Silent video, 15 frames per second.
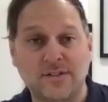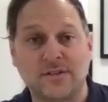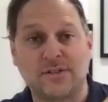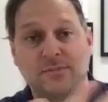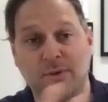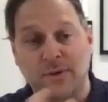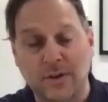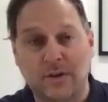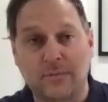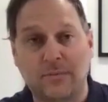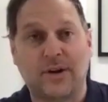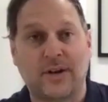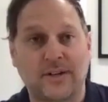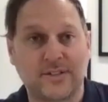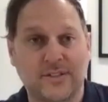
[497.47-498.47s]
So we call it
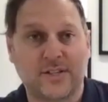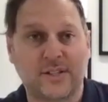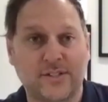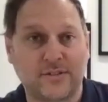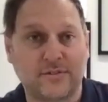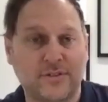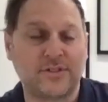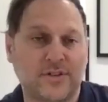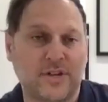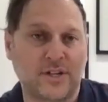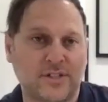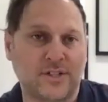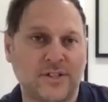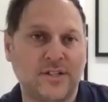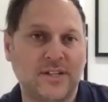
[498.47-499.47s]
productization of
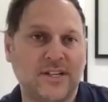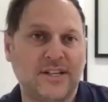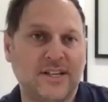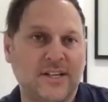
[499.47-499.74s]
construction.